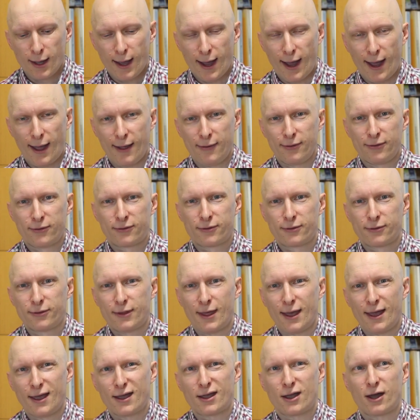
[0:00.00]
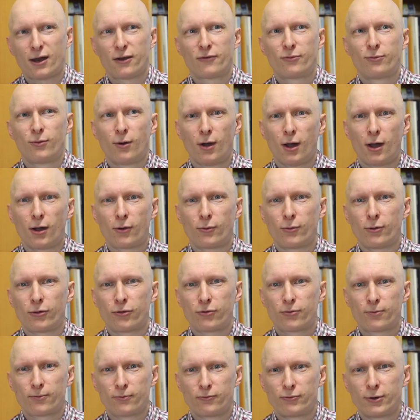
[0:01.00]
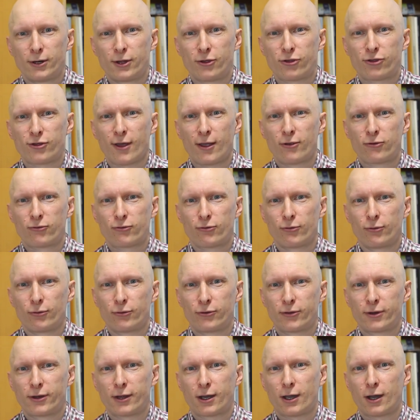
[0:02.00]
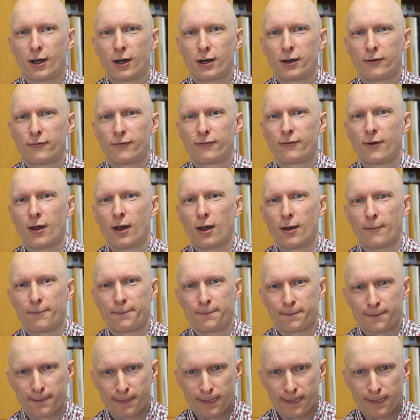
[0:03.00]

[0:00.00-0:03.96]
And their kind of work was really central to the kind of